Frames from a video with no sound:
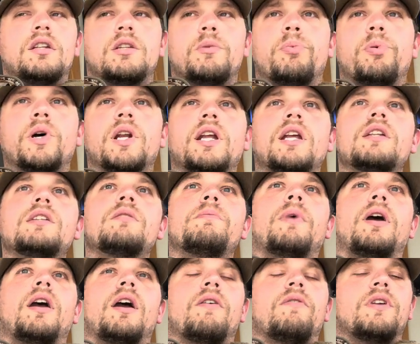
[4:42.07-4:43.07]
put into
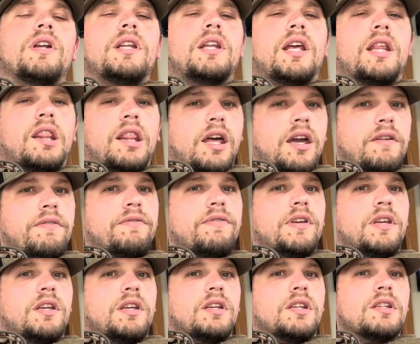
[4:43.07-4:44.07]
my everyday life
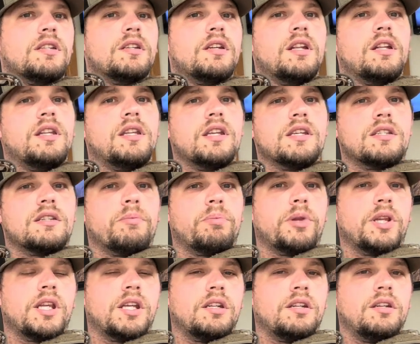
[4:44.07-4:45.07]
is
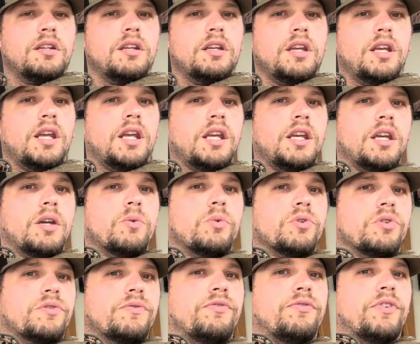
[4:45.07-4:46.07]
discipline
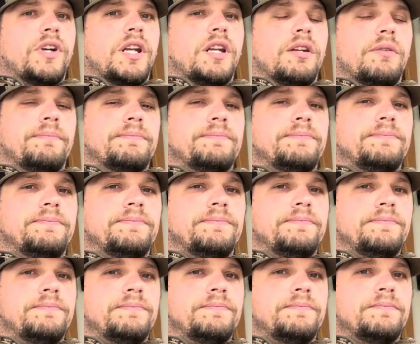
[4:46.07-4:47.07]
equals freedom.
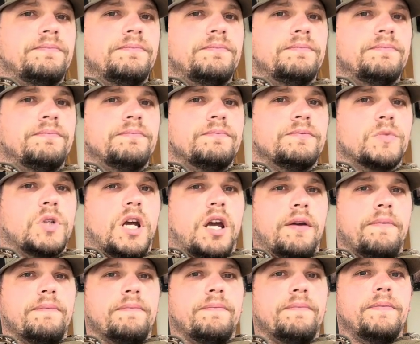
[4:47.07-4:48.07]

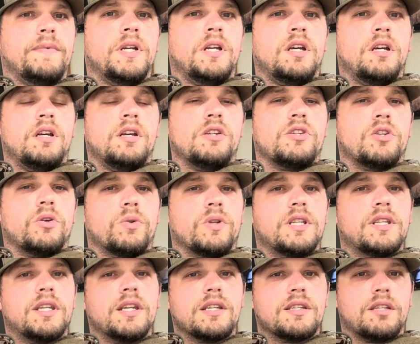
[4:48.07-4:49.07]
Okay? So
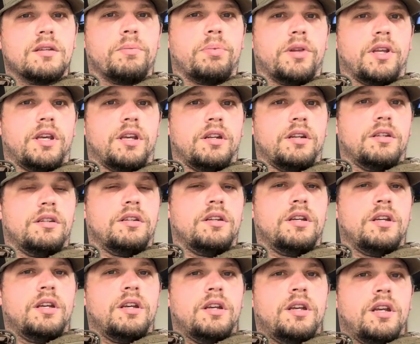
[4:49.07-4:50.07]
discipline
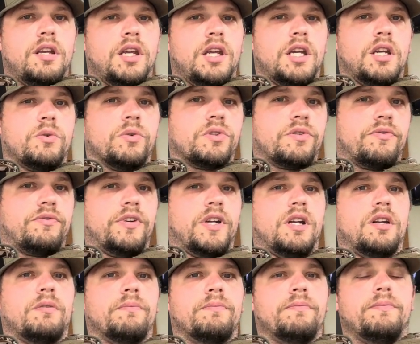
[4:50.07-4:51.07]
equals
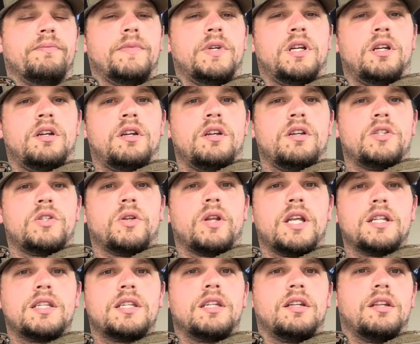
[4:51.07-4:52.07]
freedom. So
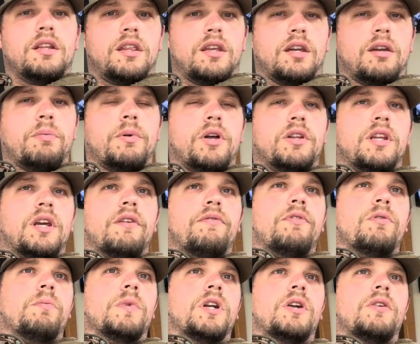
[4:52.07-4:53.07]
let's sit and think about that
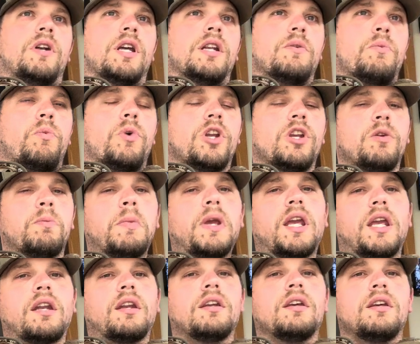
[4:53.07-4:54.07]
for a minute, right? What do you mean?